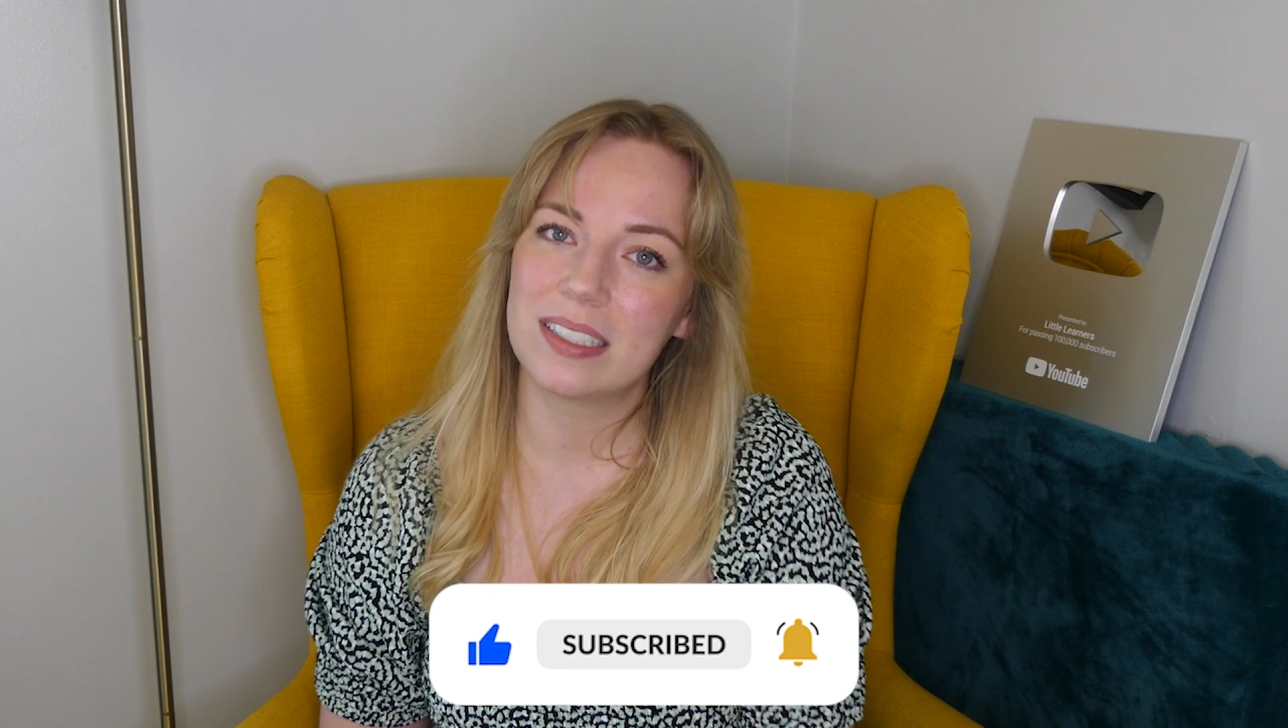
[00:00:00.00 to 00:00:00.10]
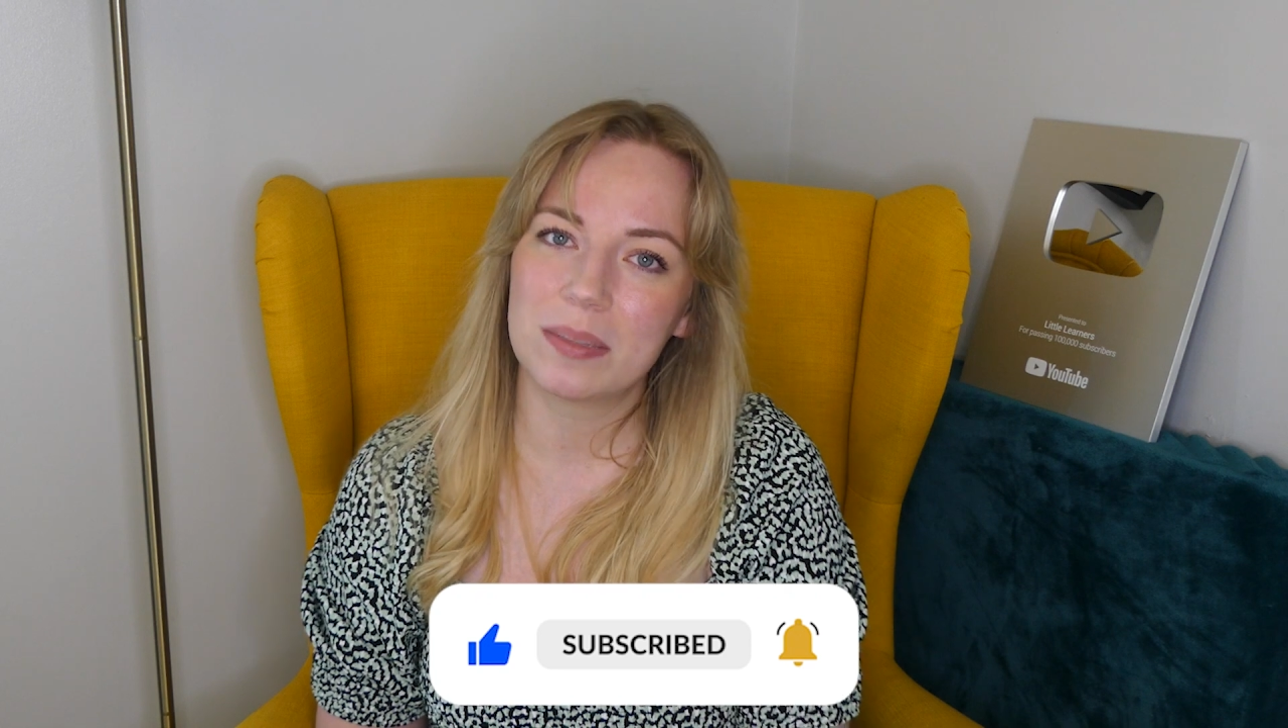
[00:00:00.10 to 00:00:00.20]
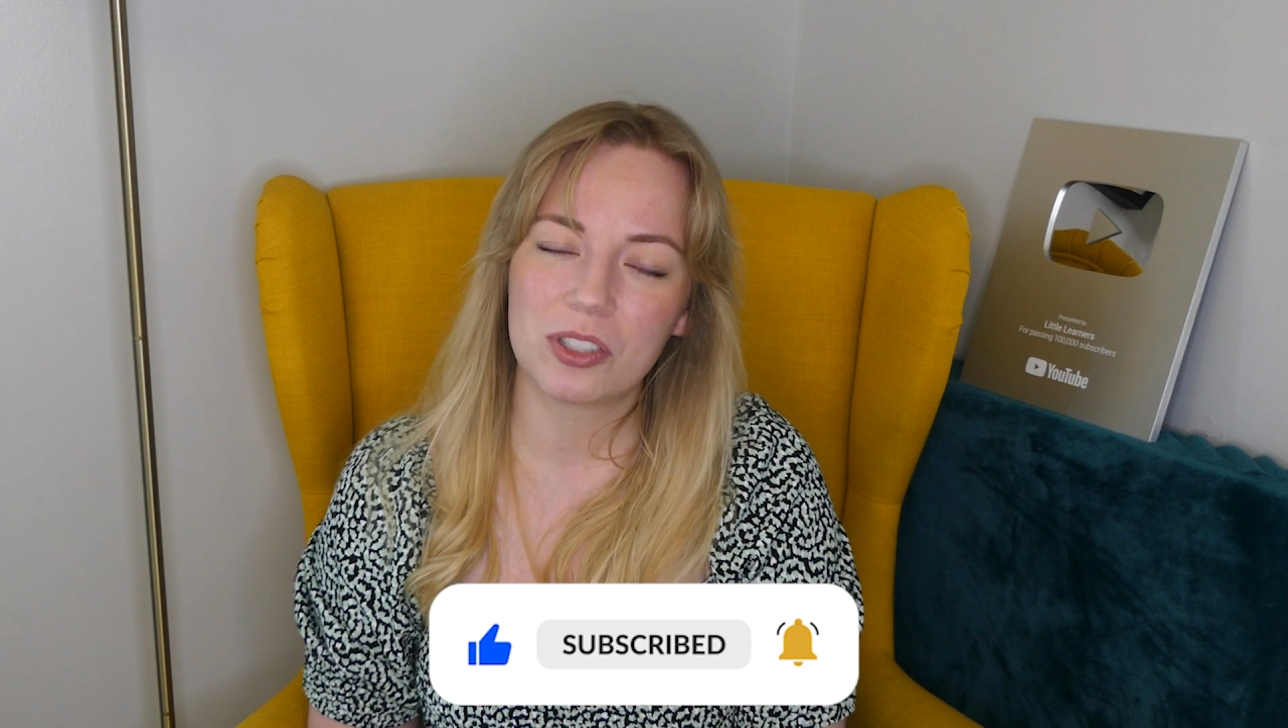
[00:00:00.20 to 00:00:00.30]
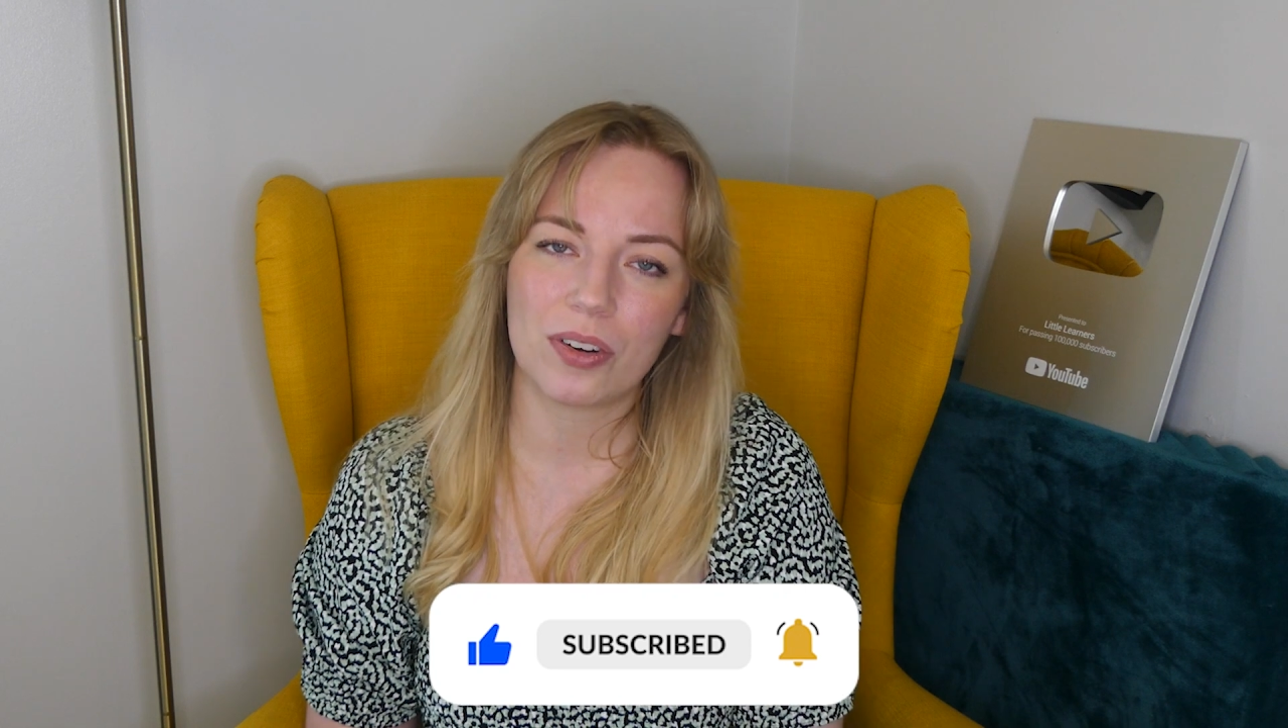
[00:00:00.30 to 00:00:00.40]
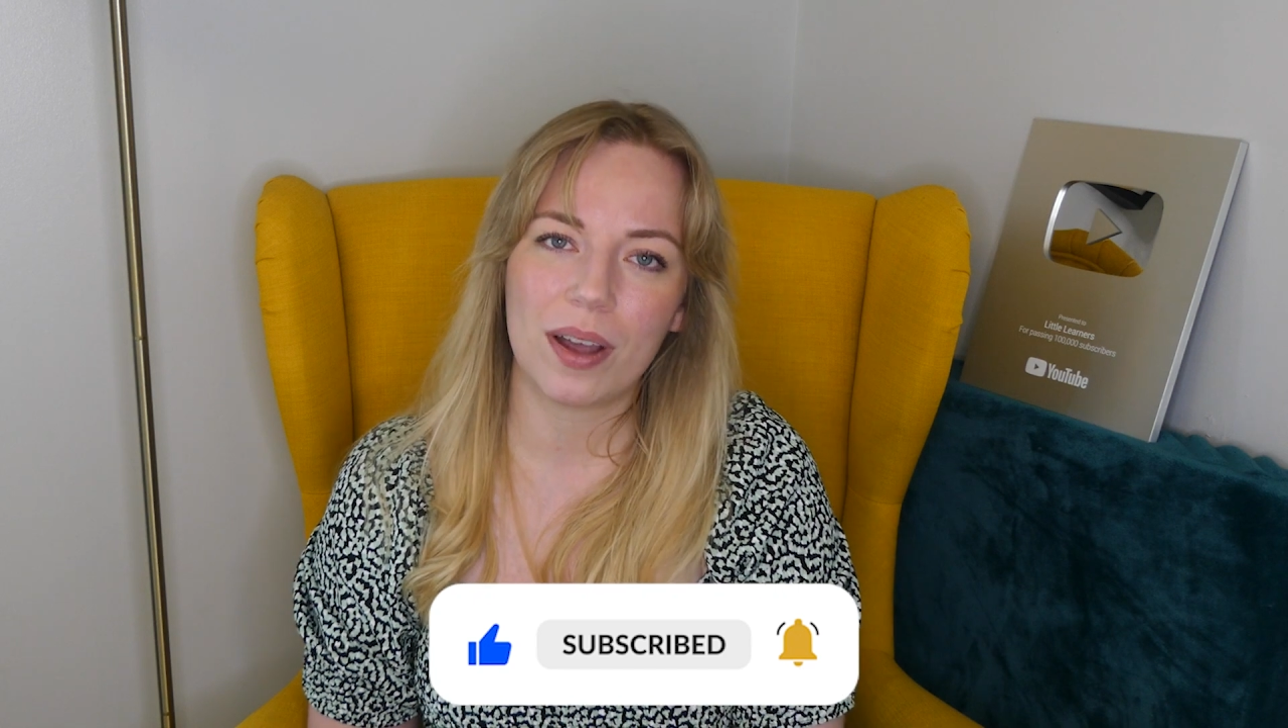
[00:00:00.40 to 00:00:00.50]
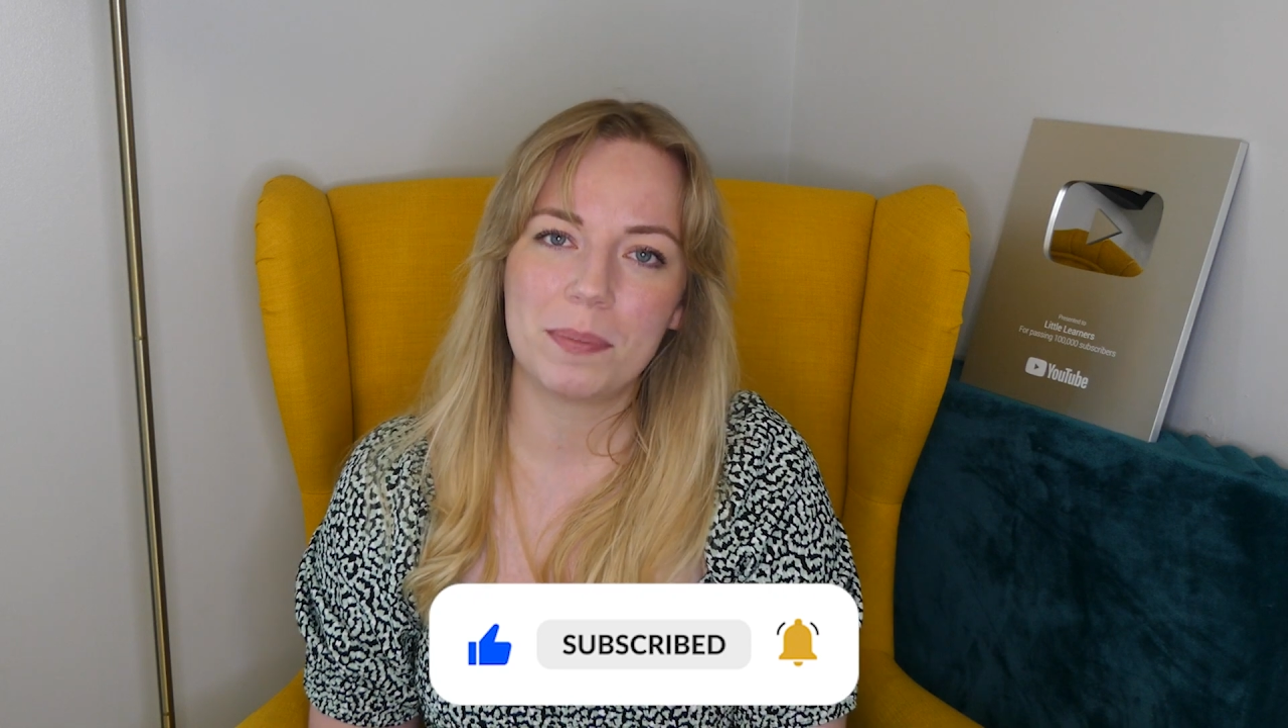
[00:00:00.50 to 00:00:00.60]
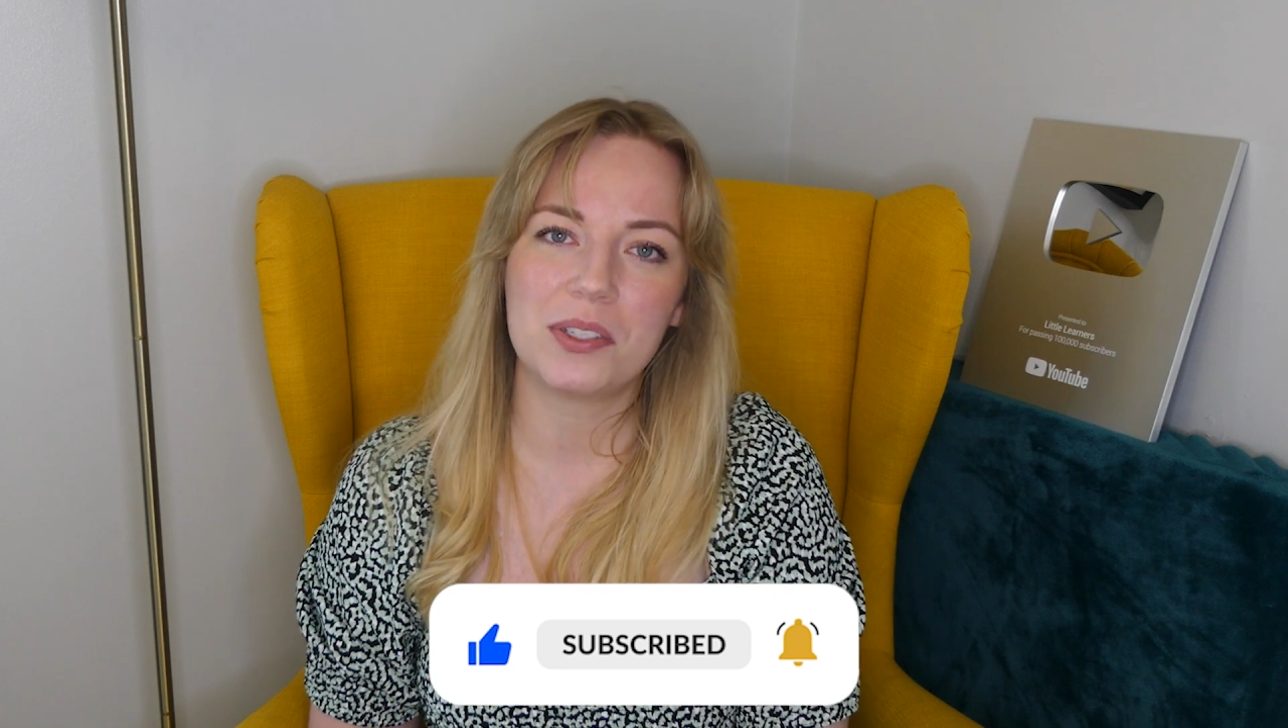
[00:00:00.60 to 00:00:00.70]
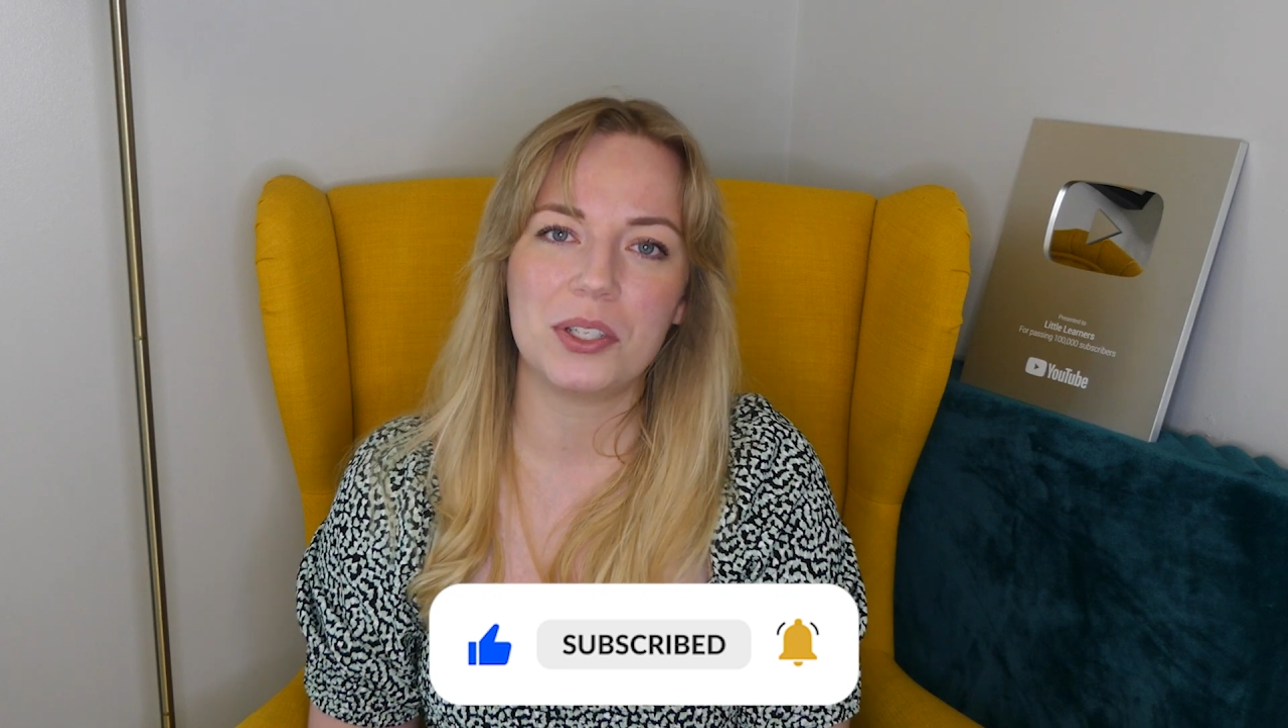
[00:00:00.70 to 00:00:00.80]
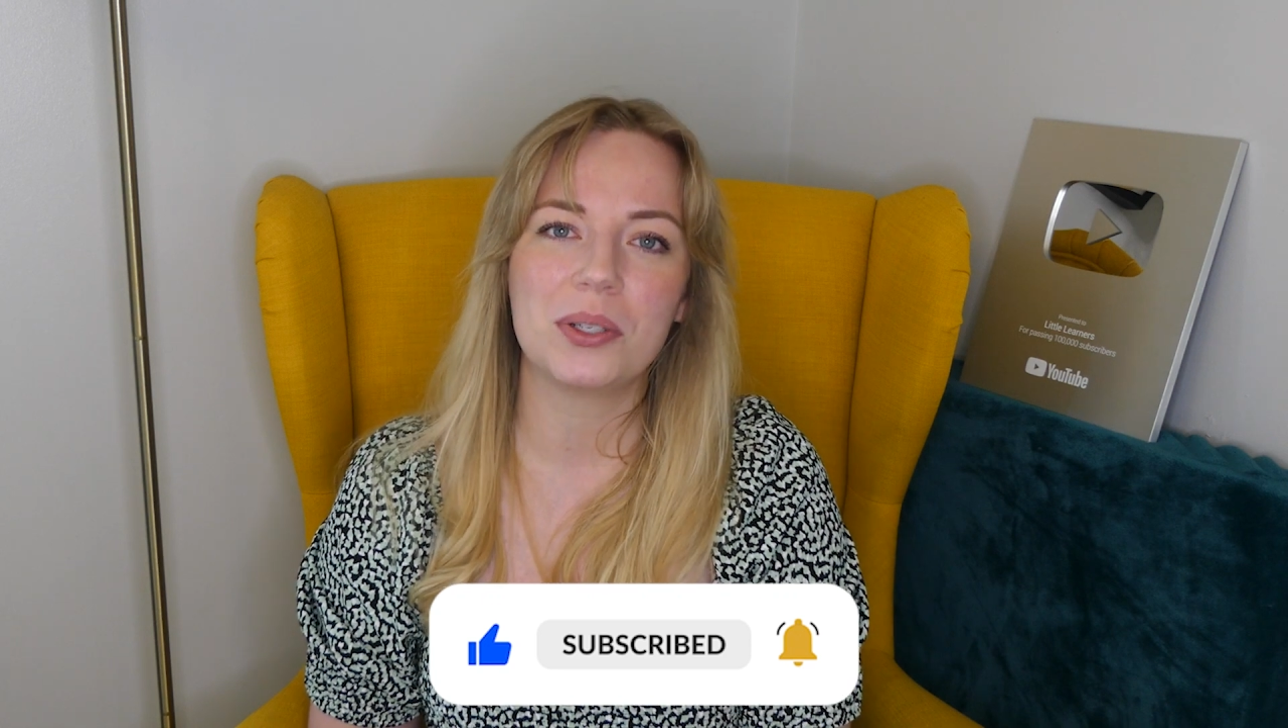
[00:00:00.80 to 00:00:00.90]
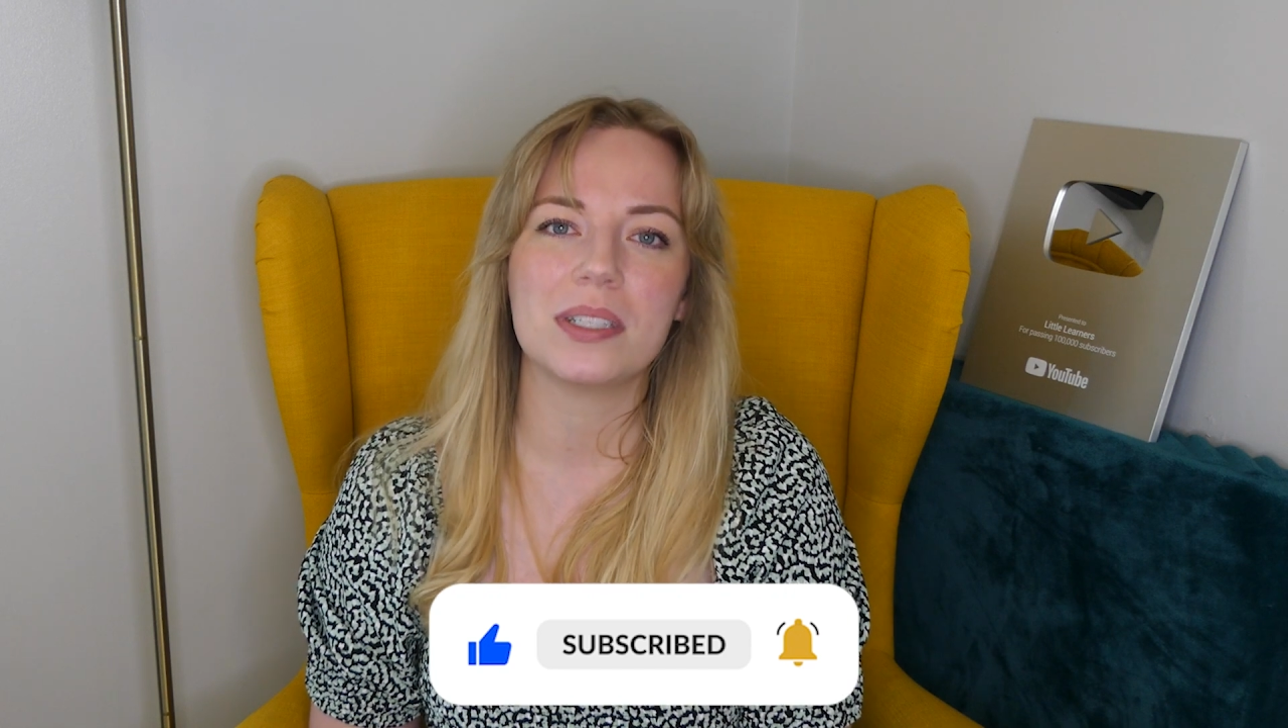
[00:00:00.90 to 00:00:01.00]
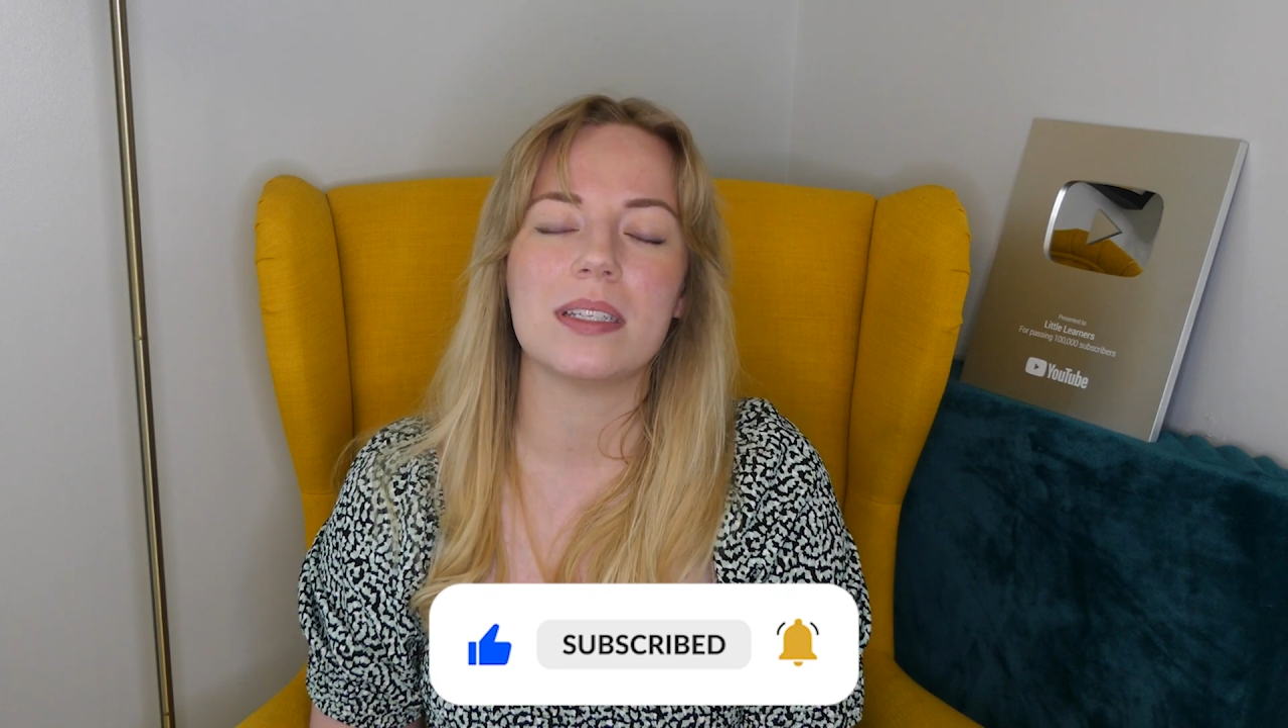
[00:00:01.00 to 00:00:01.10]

subscribe so you can